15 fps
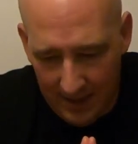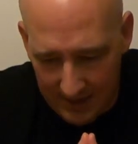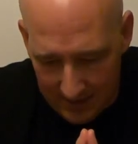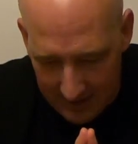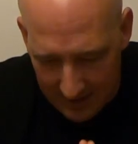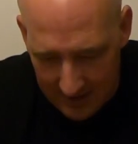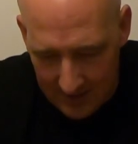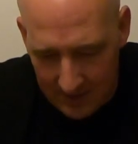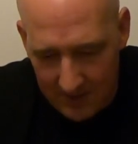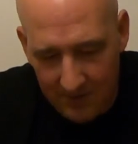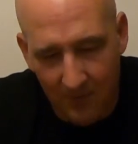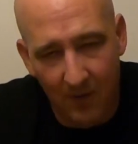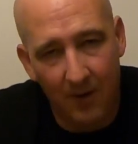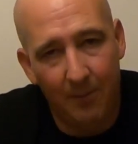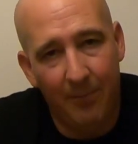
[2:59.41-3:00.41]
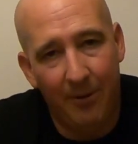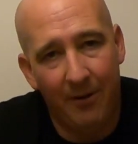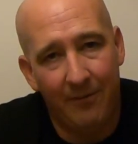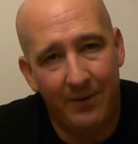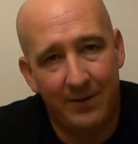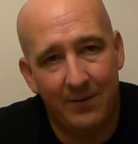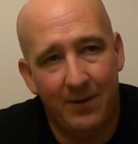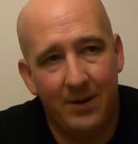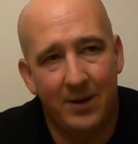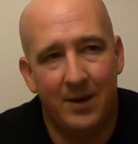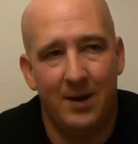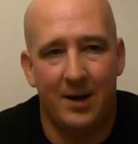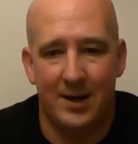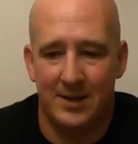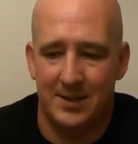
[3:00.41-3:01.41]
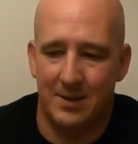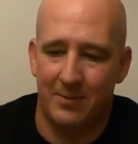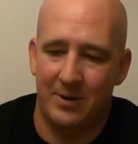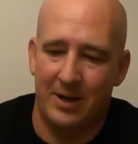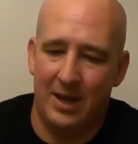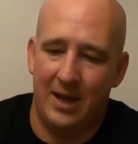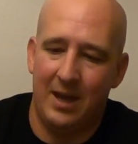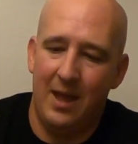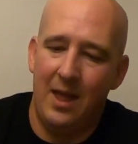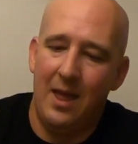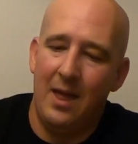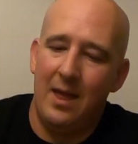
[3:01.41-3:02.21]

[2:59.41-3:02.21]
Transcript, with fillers: It says it's a perfect hot summer day.